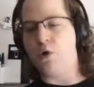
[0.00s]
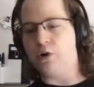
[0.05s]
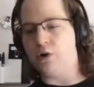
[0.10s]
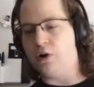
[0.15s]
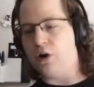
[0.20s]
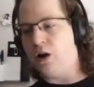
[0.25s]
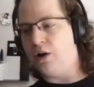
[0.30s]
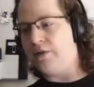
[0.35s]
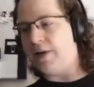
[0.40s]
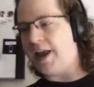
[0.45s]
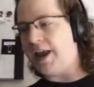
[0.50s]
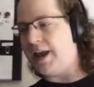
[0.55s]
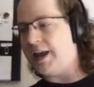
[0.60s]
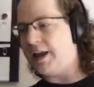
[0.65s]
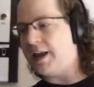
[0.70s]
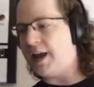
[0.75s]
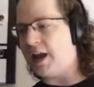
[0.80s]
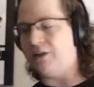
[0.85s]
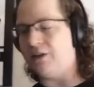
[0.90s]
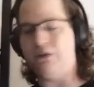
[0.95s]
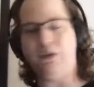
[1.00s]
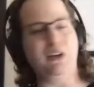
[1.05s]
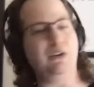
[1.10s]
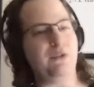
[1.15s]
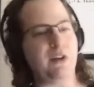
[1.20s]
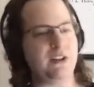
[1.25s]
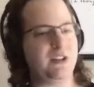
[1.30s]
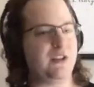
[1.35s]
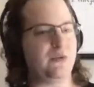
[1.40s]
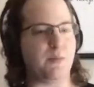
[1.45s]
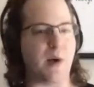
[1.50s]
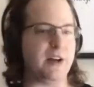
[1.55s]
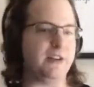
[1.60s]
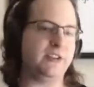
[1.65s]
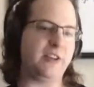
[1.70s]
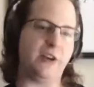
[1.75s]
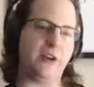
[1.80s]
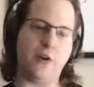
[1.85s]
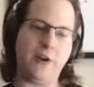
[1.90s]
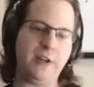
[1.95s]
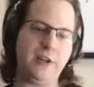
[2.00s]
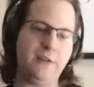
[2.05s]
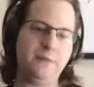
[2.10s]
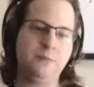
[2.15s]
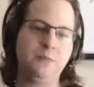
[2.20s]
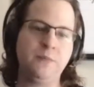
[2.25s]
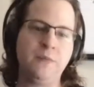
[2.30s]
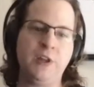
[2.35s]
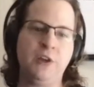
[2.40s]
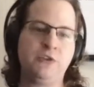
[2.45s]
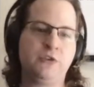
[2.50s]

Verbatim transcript: more of a kind of defensive mindset on it